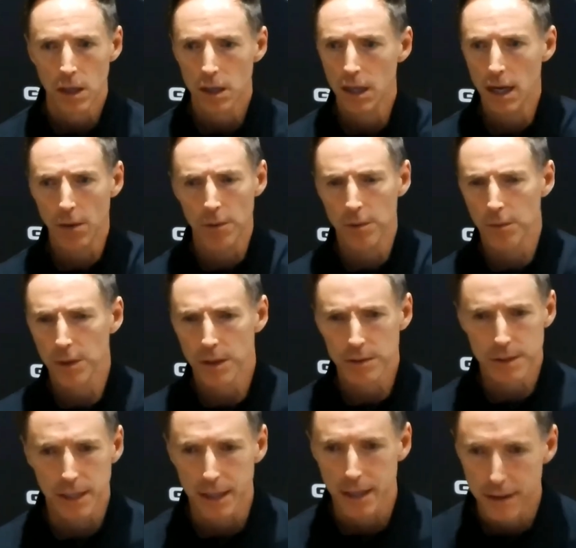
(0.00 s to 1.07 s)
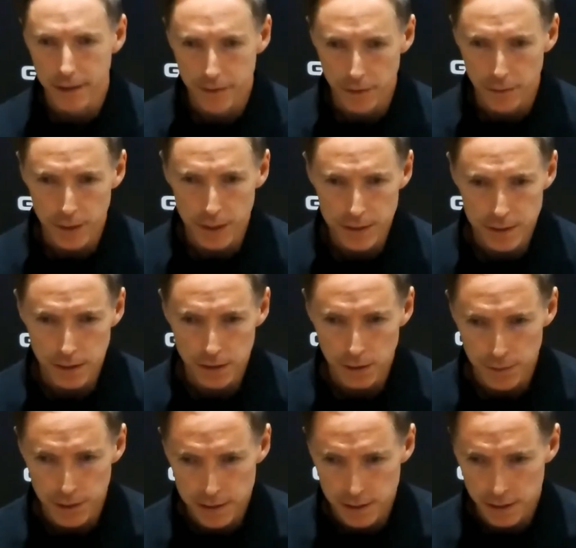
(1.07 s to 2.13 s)
Yeah, we don't take anything from this. You're
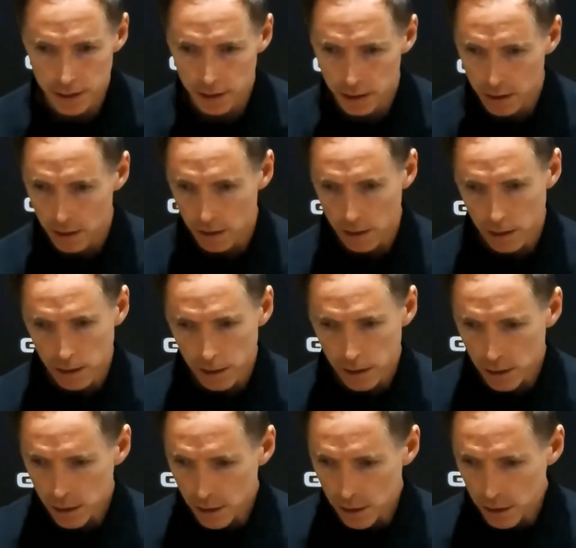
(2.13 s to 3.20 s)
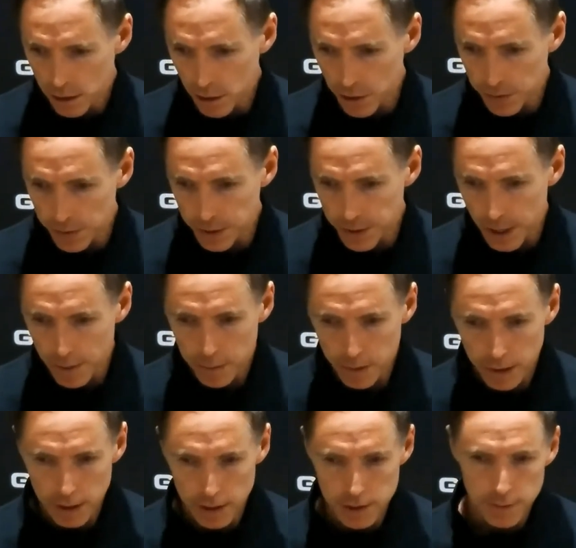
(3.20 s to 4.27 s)
missing your three top
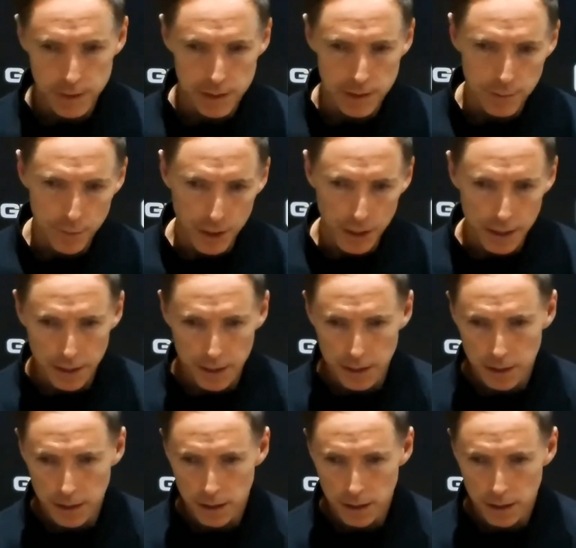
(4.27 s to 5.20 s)
players. You're missing Blake.